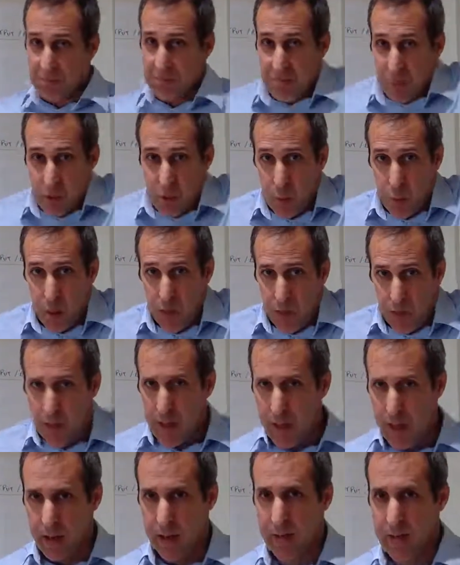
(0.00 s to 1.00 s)
It's quite
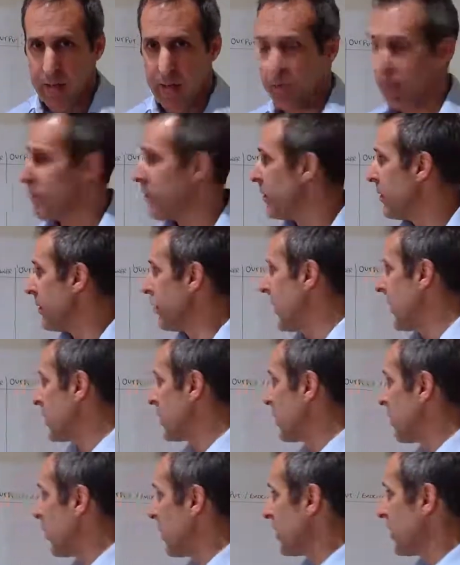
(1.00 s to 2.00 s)
clear.
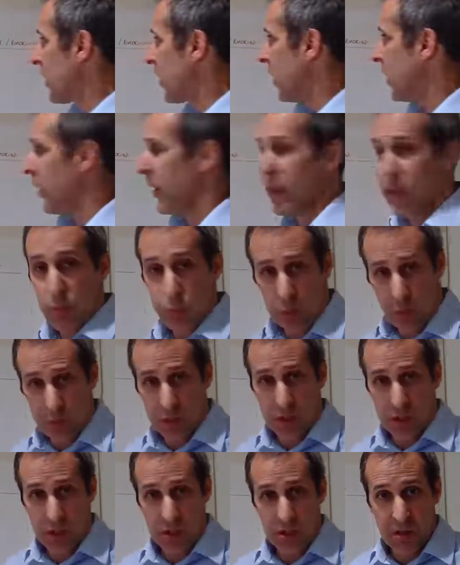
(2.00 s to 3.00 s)
That's what the client
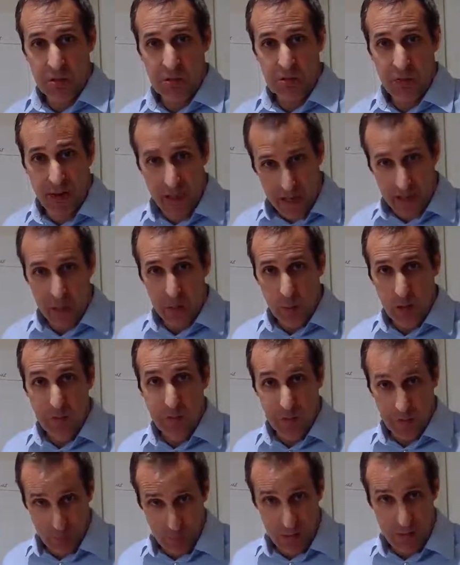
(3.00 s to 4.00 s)
wants, and
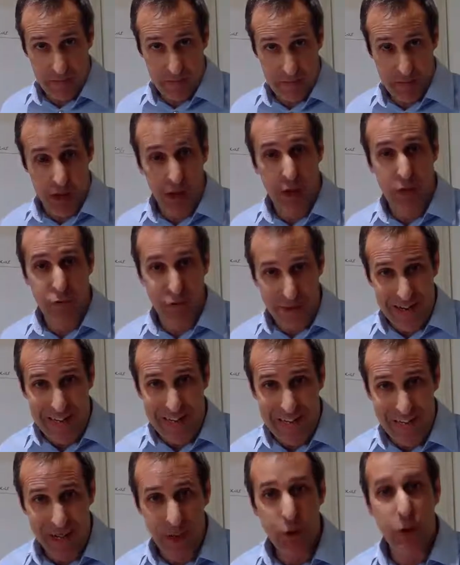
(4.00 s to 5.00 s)
we've
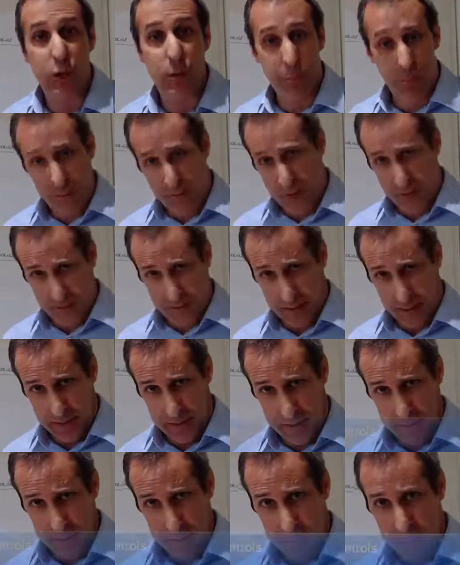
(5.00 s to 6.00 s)
agreed to provide that.